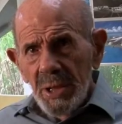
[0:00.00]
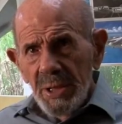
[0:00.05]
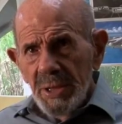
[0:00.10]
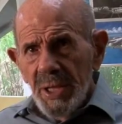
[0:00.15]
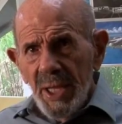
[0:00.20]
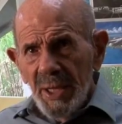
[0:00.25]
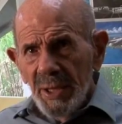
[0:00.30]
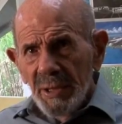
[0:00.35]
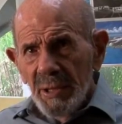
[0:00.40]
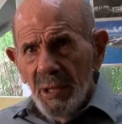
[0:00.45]
he
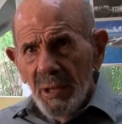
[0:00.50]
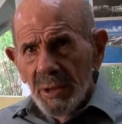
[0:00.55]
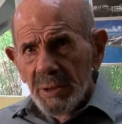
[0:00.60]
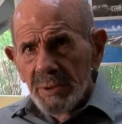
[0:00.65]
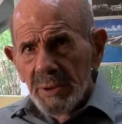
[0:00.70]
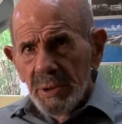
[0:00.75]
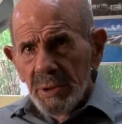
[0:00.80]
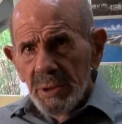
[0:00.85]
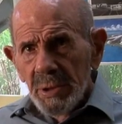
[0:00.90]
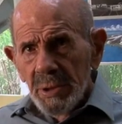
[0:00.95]

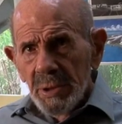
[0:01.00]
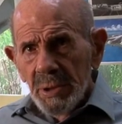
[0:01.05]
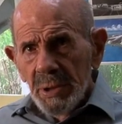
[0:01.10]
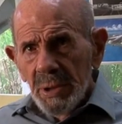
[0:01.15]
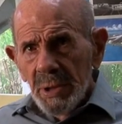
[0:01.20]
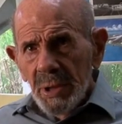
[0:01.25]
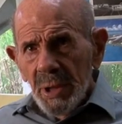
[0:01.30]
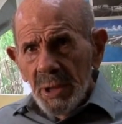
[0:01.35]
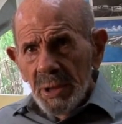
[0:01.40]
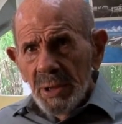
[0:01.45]
cannot,
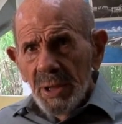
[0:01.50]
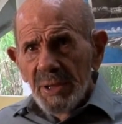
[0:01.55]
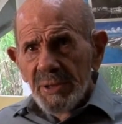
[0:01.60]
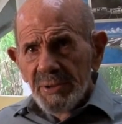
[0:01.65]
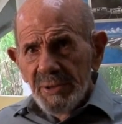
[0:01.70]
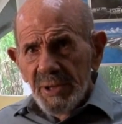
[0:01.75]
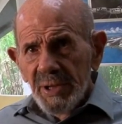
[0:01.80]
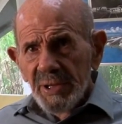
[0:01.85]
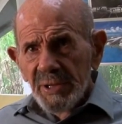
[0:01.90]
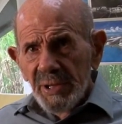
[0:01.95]

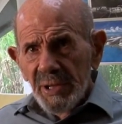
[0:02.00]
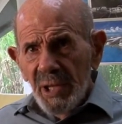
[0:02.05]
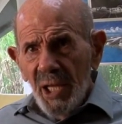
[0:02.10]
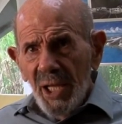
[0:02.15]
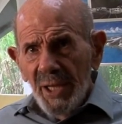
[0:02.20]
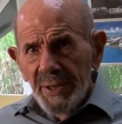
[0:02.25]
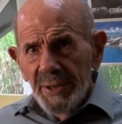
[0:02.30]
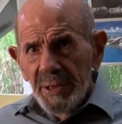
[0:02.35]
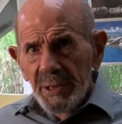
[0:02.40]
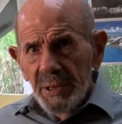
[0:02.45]
unless there's
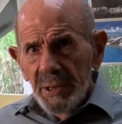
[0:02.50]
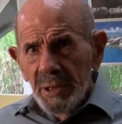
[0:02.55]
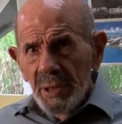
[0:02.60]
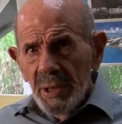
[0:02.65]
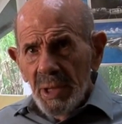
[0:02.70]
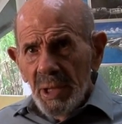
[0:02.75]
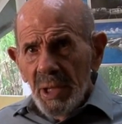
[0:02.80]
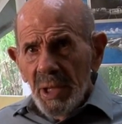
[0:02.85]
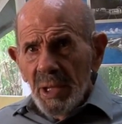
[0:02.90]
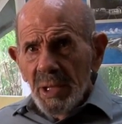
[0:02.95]
light.
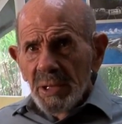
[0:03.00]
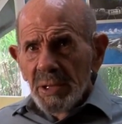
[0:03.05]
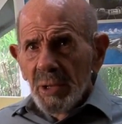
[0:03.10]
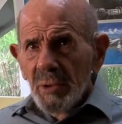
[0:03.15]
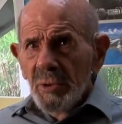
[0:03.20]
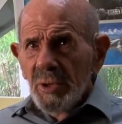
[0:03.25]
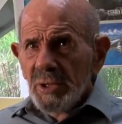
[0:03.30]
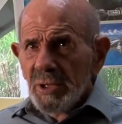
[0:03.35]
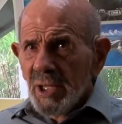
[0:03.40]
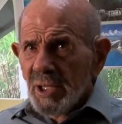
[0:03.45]

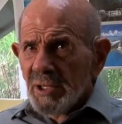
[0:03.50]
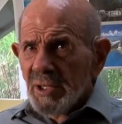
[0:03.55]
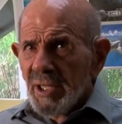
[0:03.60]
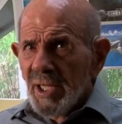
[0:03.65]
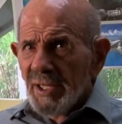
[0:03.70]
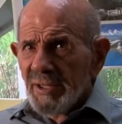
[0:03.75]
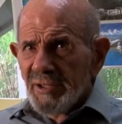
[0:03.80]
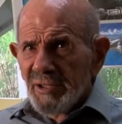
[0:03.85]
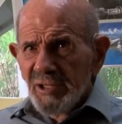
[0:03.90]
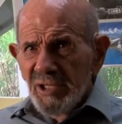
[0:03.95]
So he does
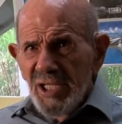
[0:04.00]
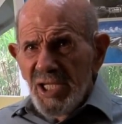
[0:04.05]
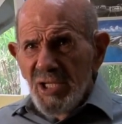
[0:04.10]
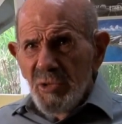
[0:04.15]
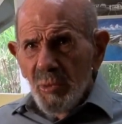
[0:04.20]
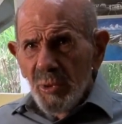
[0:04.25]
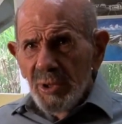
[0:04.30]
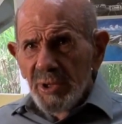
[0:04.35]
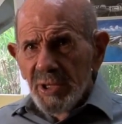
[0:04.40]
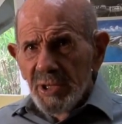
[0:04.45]
not
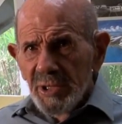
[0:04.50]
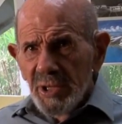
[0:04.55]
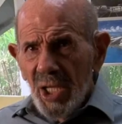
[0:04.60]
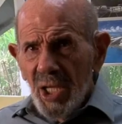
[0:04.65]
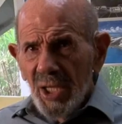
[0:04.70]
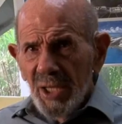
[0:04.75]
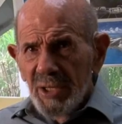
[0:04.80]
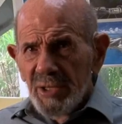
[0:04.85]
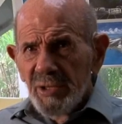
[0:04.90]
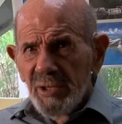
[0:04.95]
see with his
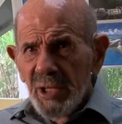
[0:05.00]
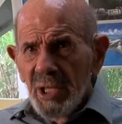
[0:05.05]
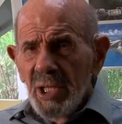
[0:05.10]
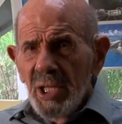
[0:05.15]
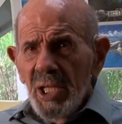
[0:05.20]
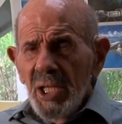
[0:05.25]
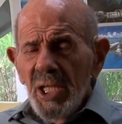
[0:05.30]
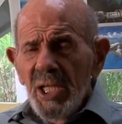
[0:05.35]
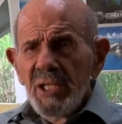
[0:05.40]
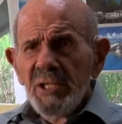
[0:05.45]
eyes.
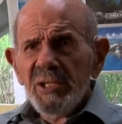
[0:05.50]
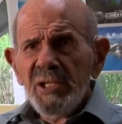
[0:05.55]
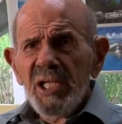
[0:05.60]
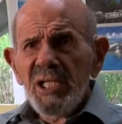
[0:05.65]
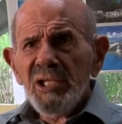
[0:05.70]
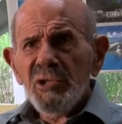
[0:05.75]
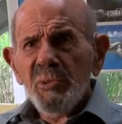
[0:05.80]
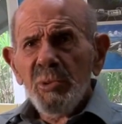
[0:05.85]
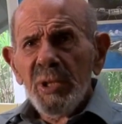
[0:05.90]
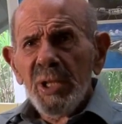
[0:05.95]
He
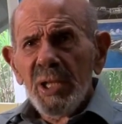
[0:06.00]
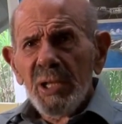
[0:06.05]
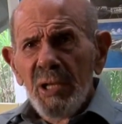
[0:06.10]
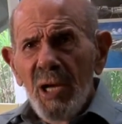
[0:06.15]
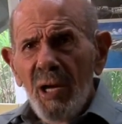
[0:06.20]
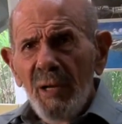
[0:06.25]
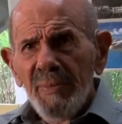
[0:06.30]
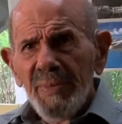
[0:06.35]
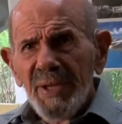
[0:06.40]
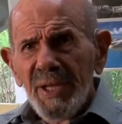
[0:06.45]
sees with a
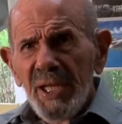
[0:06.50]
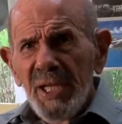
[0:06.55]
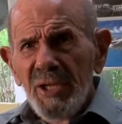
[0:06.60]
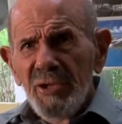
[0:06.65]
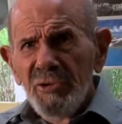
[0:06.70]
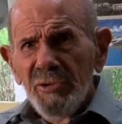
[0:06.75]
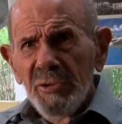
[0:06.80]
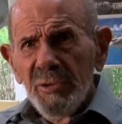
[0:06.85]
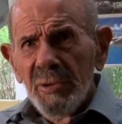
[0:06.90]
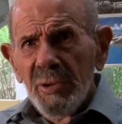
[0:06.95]

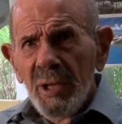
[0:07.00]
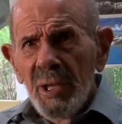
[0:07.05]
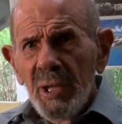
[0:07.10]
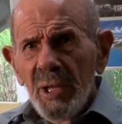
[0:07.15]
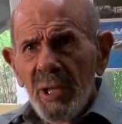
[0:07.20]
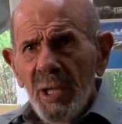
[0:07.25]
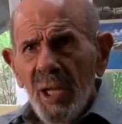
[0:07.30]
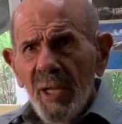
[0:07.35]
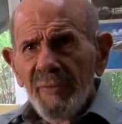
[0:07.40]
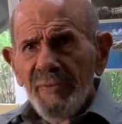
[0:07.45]
combination
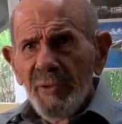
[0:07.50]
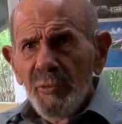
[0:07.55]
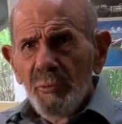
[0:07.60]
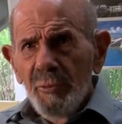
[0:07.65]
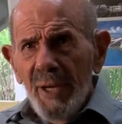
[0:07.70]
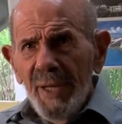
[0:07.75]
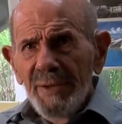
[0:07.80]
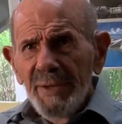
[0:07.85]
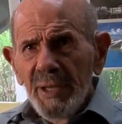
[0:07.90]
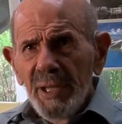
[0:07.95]
of the
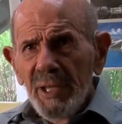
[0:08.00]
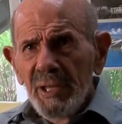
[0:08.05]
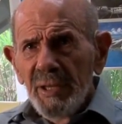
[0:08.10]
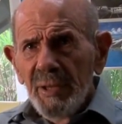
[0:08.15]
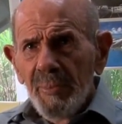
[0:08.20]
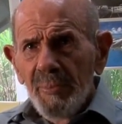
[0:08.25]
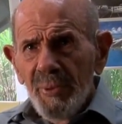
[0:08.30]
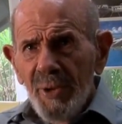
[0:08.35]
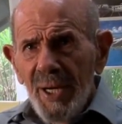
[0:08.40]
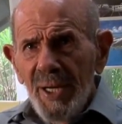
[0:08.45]
retina,
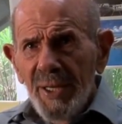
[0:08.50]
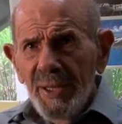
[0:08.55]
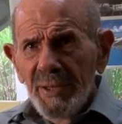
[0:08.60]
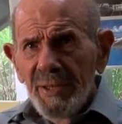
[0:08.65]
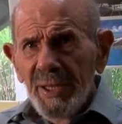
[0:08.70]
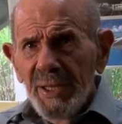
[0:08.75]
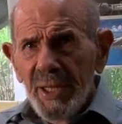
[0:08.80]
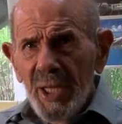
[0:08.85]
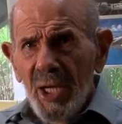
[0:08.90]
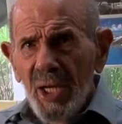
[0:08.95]
the
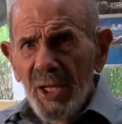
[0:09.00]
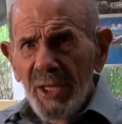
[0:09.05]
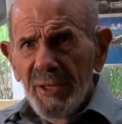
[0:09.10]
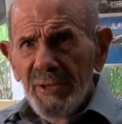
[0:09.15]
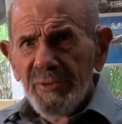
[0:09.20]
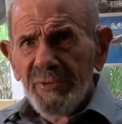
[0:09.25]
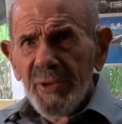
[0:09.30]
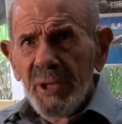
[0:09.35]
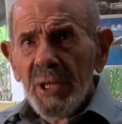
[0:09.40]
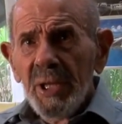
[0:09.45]
brain, the
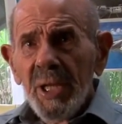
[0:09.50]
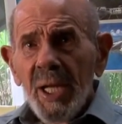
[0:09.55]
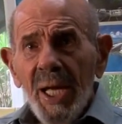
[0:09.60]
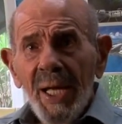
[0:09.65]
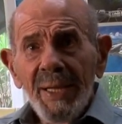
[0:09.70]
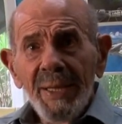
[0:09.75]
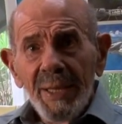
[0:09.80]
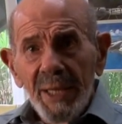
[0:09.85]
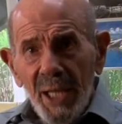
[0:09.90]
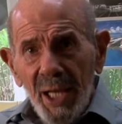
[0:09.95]
eyes,
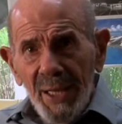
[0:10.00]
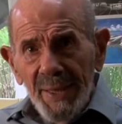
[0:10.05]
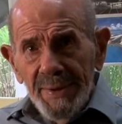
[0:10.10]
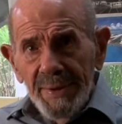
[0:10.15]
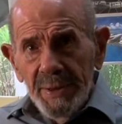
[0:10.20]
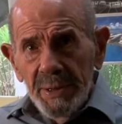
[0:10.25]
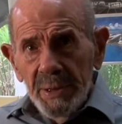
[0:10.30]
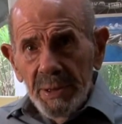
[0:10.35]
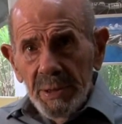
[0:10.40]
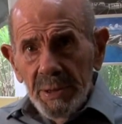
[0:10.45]
and
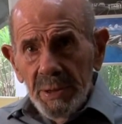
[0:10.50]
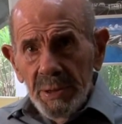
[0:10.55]
light,